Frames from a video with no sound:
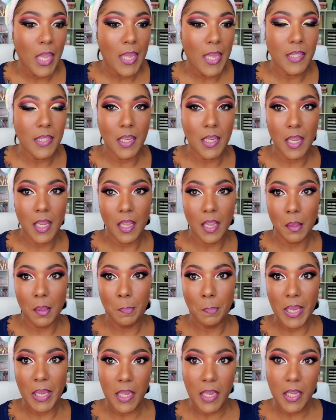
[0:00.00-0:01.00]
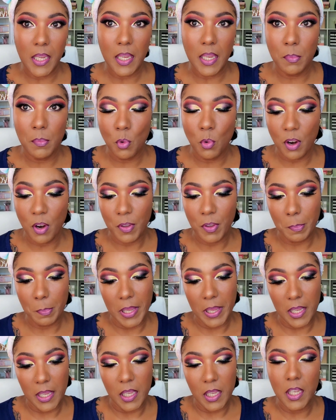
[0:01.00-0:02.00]
It has like a pinky, more of a
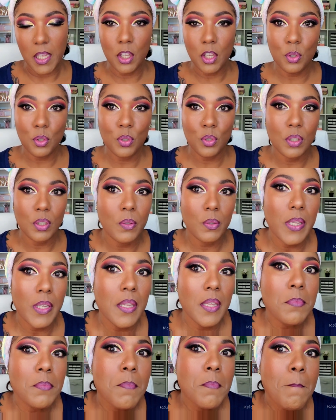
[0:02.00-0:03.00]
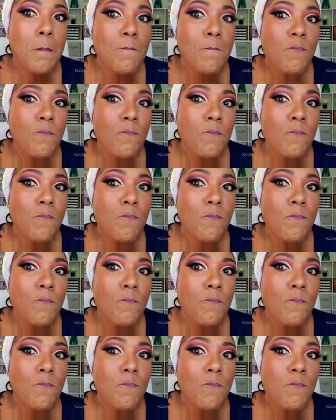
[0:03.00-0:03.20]
pinky hue to it.